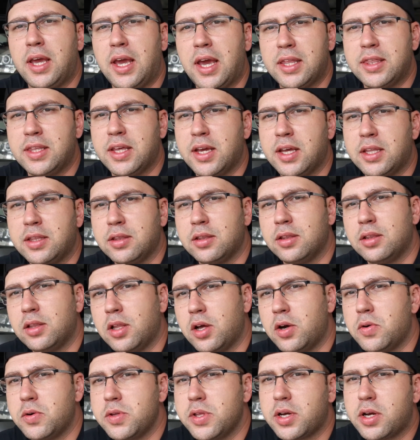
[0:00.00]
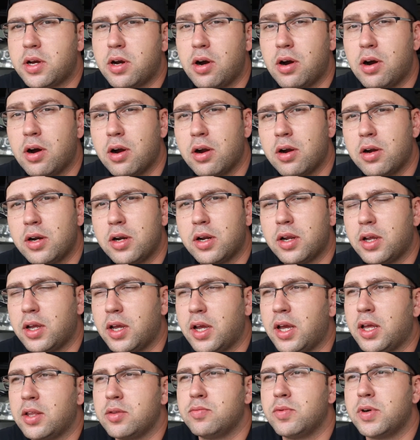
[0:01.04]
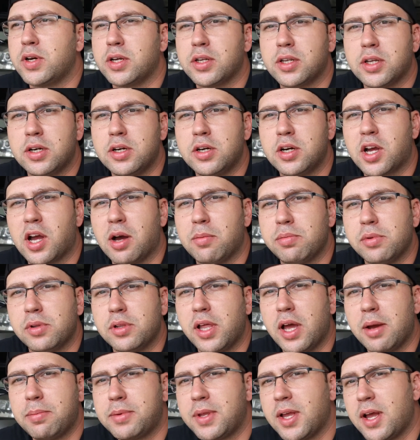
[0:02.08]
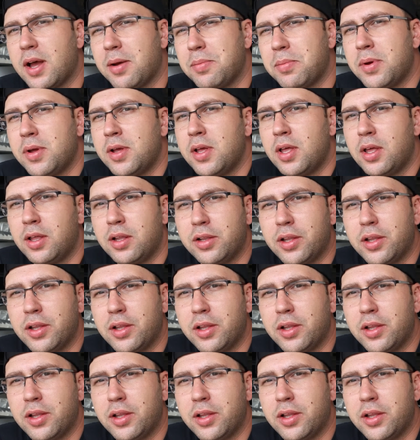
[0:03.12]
and then lower the car, and we're gonna hook up the laptop,